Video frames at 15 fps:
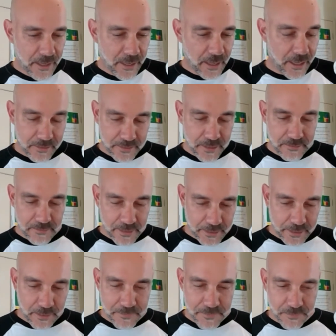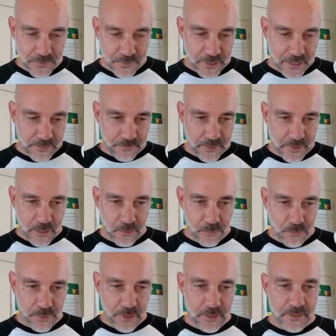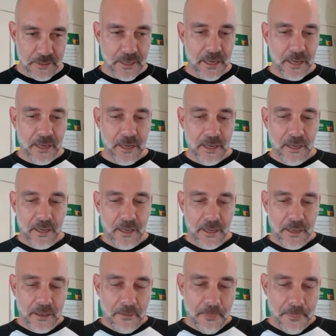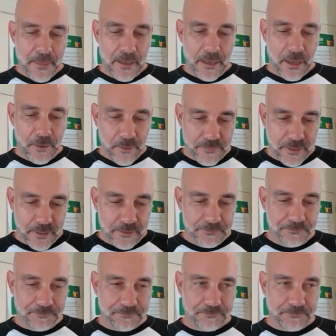that comes with that audience. However,